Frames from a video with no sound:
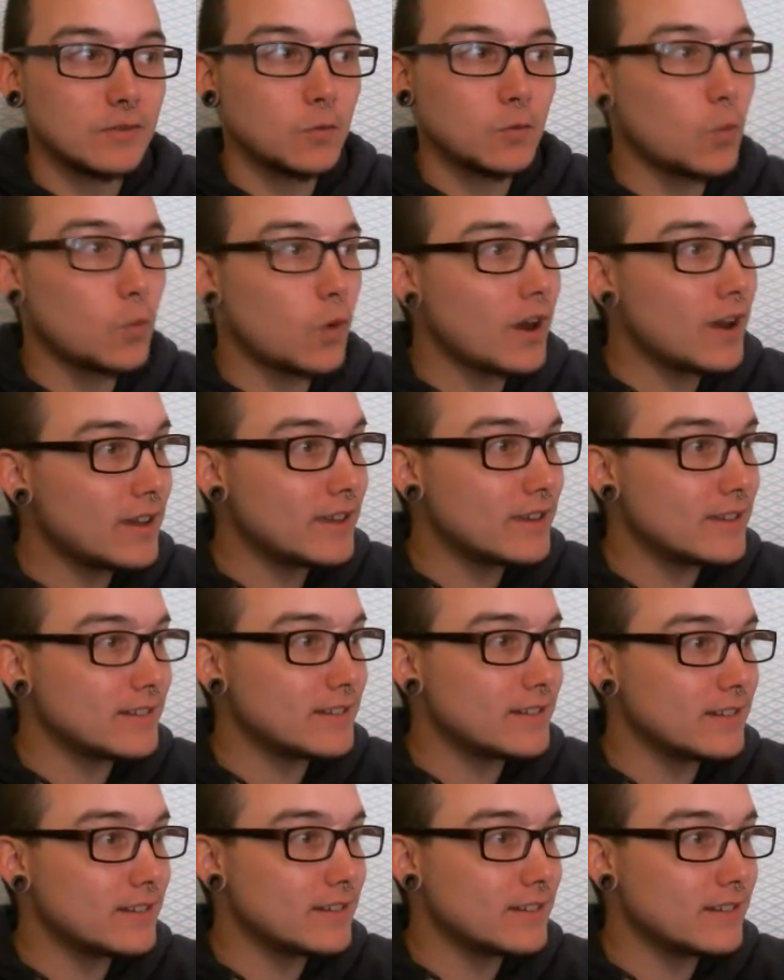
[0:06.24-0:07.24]
What?
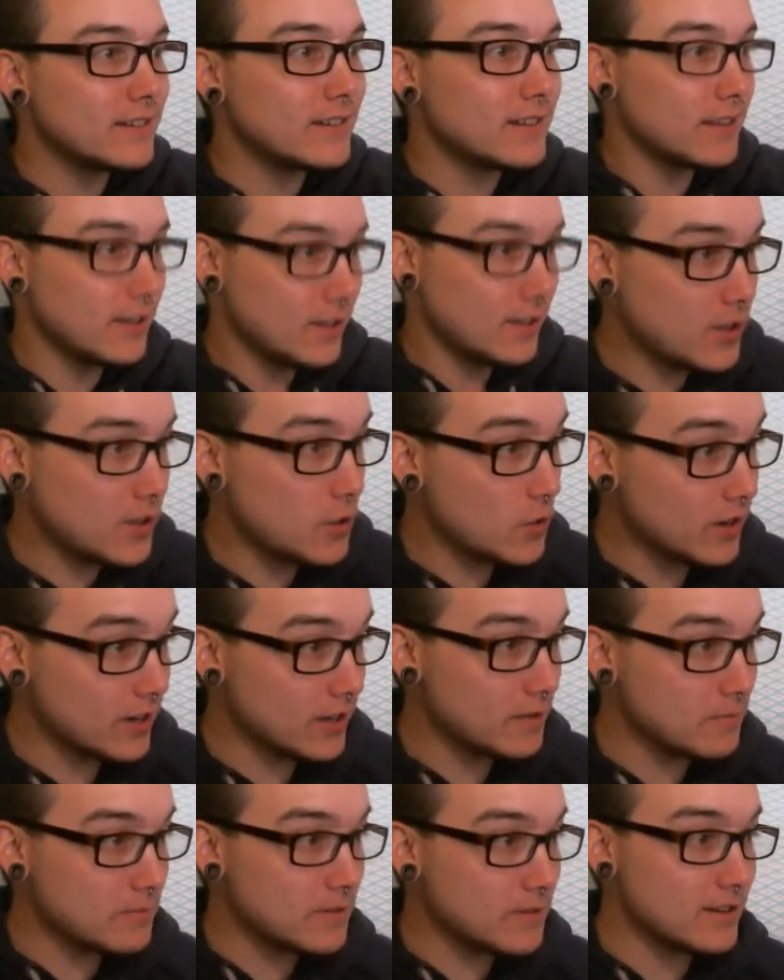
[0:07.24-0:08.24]
You want to
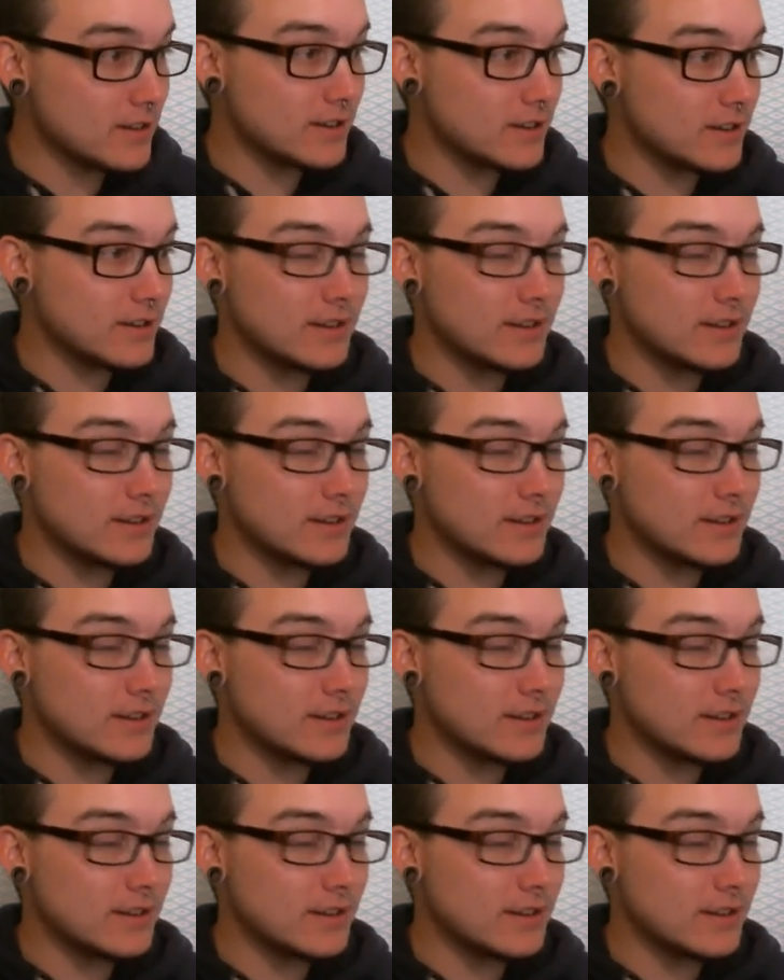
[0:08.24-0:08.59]
come here?